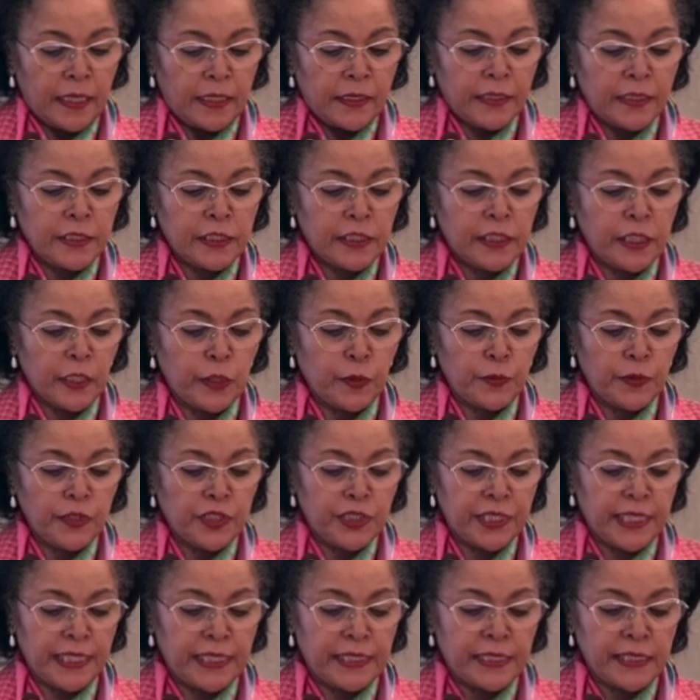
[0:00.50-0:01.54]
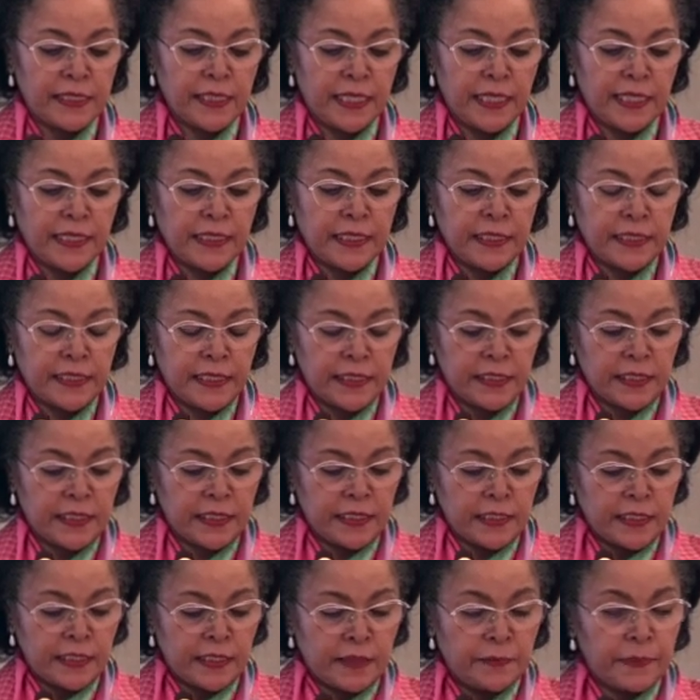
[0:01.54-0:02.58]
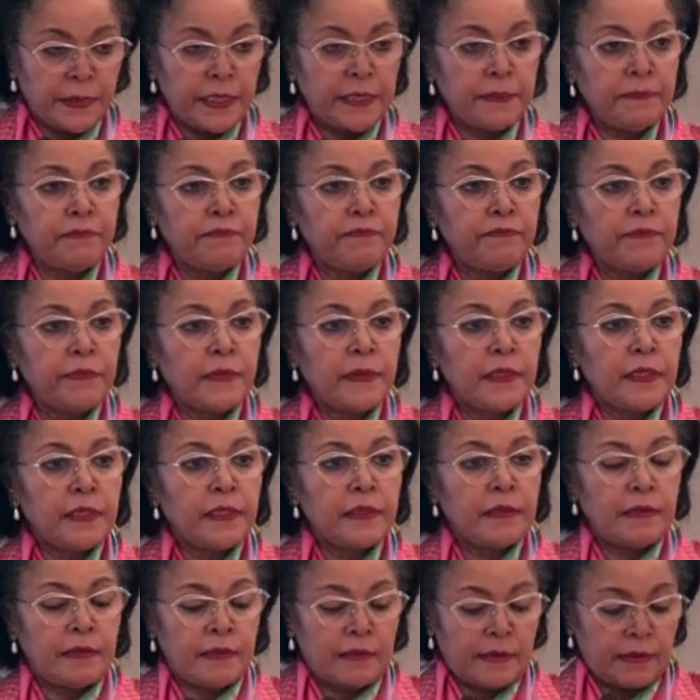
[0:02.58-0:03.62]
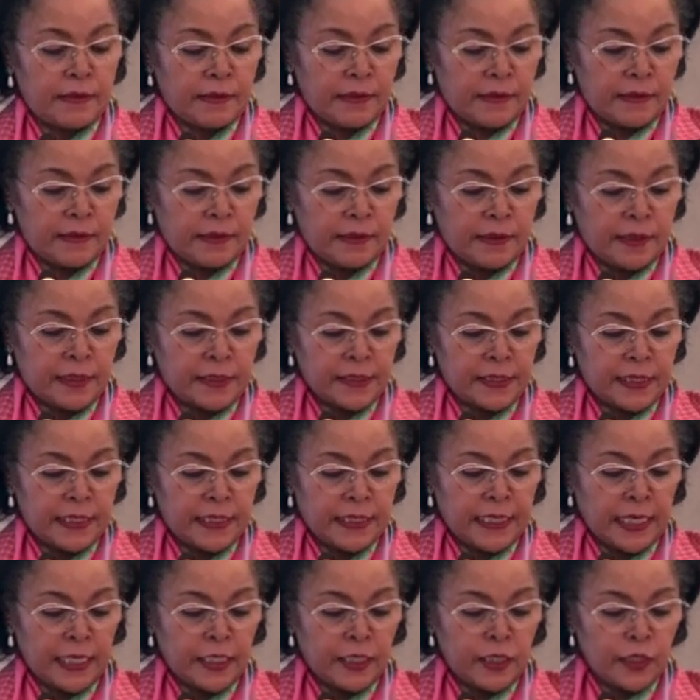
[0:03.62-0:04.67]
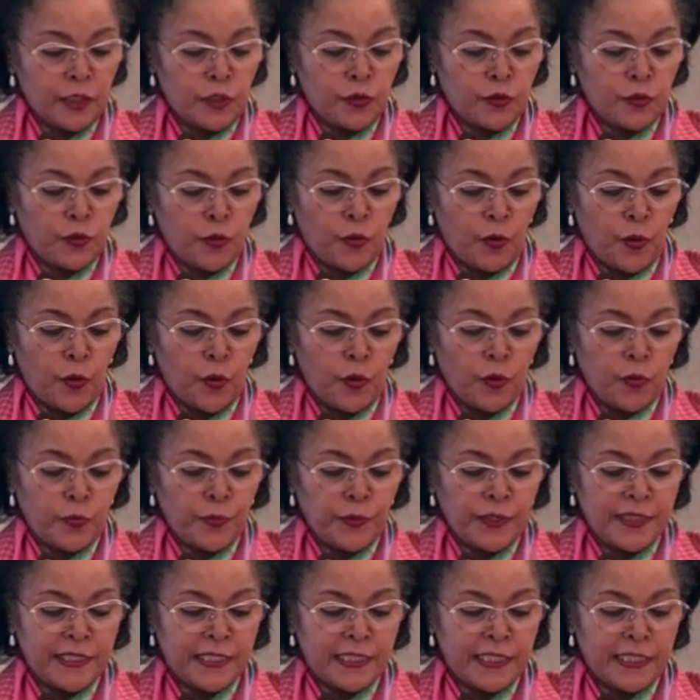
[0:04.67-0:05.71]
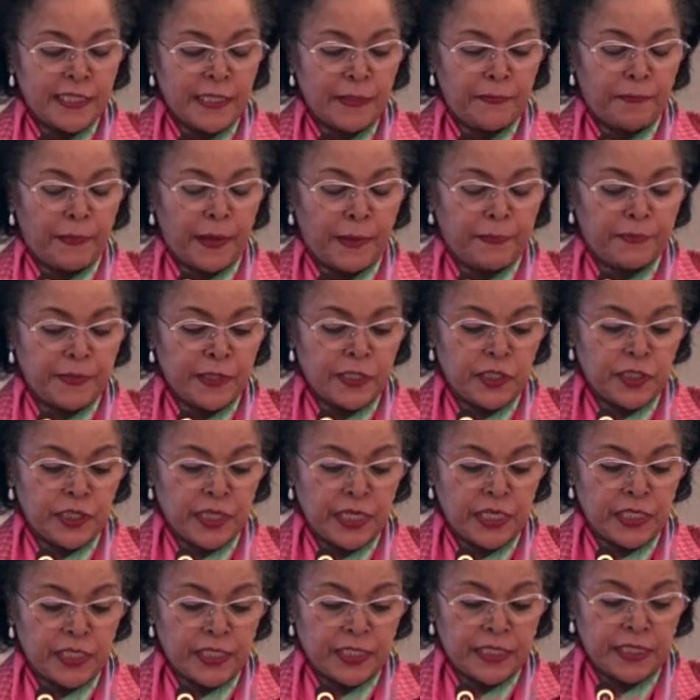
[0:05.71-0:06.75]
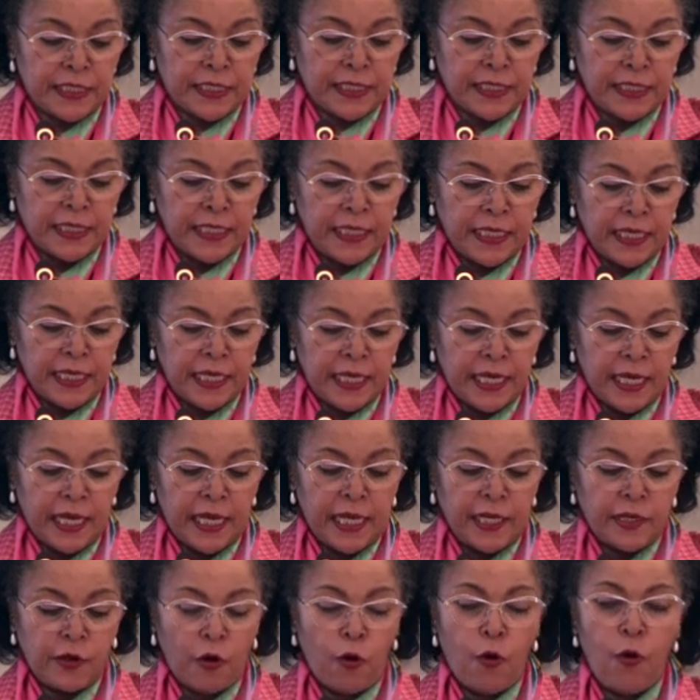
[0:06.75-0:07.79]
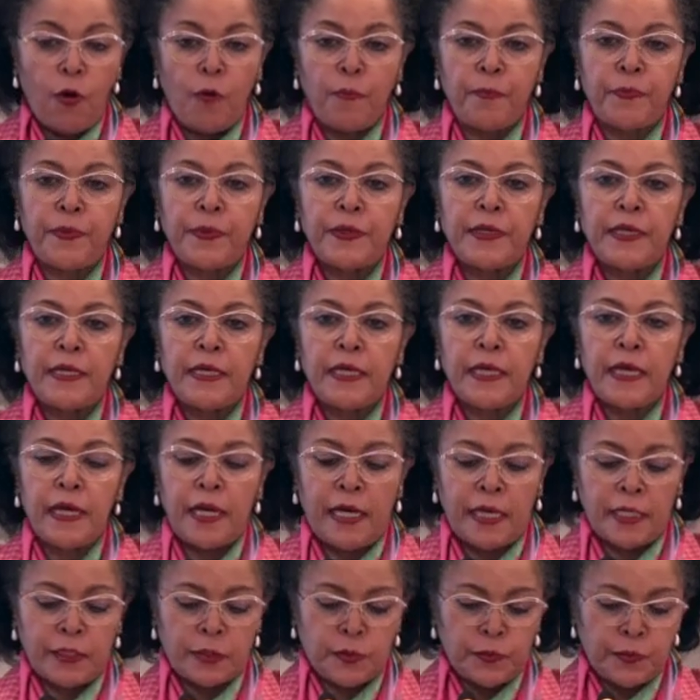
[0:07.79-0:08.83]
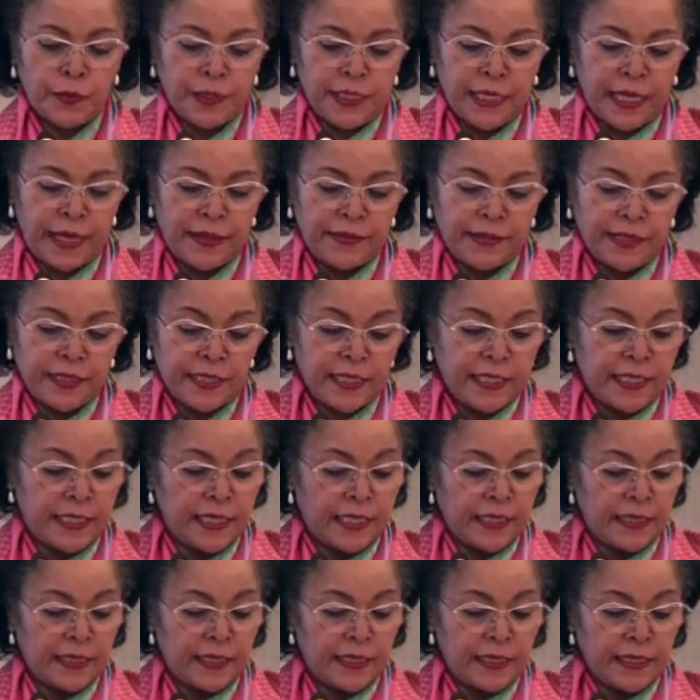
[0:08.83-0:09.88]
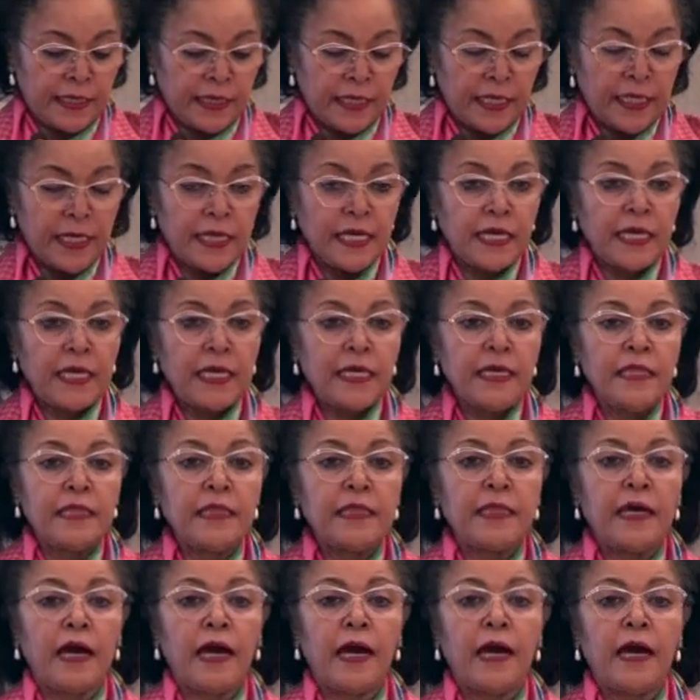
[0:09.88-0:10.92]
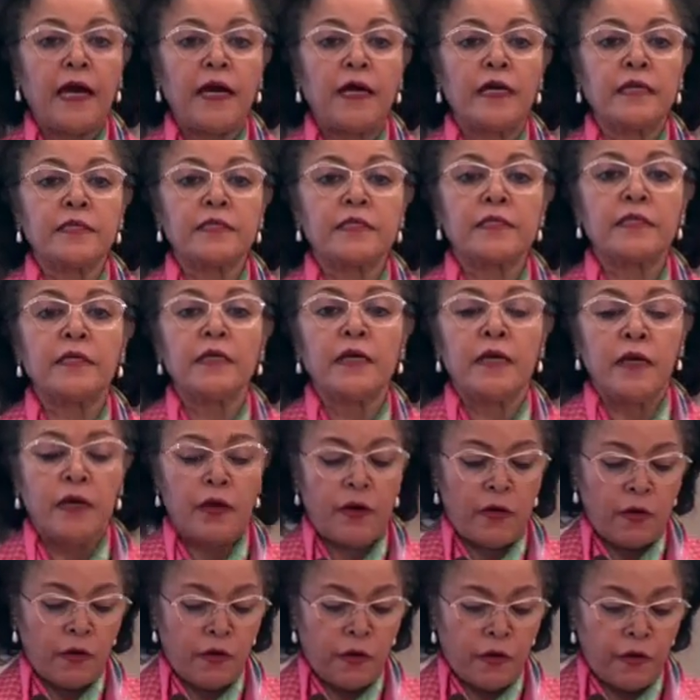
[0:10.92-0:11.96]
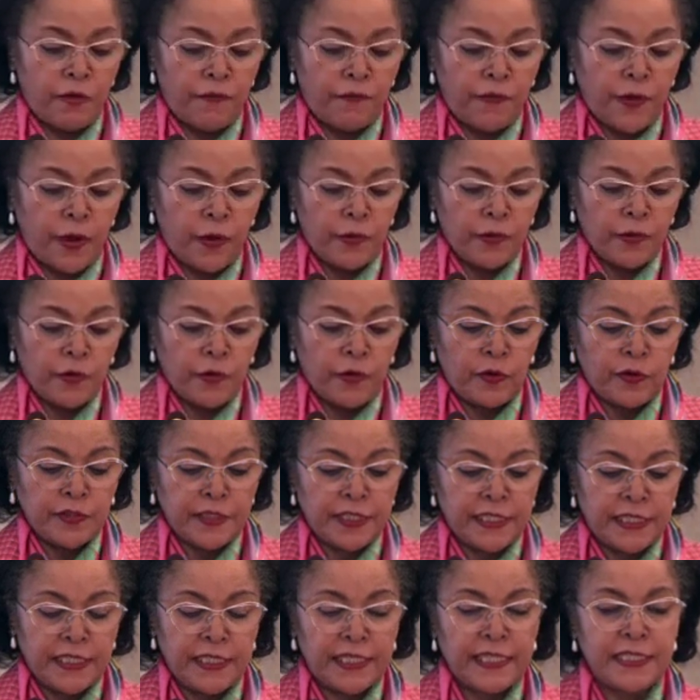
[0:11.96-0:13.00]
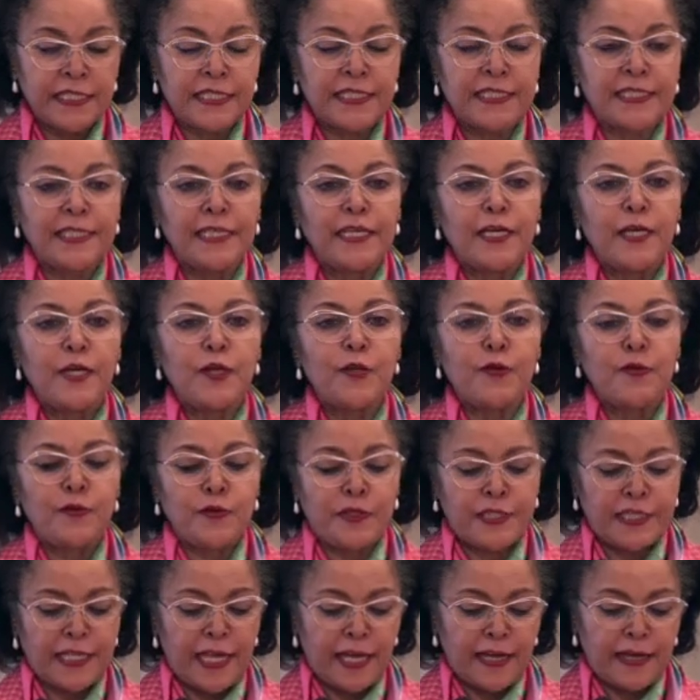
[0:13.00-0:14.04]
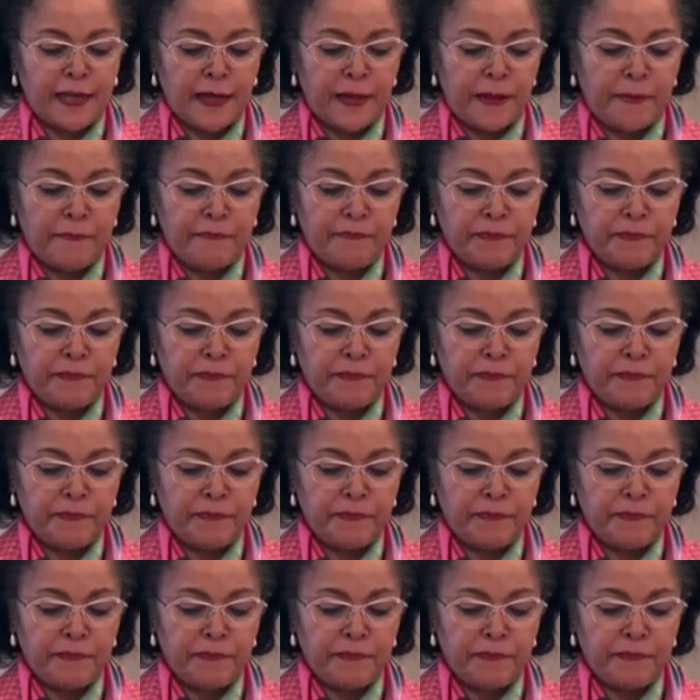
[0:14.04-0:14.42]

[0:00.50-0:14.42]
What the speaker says: Distinguished guests, ladies and gentlemen, I greet you all with deep appreciation and hope as we gather here in the heart of our continent, Lusaka.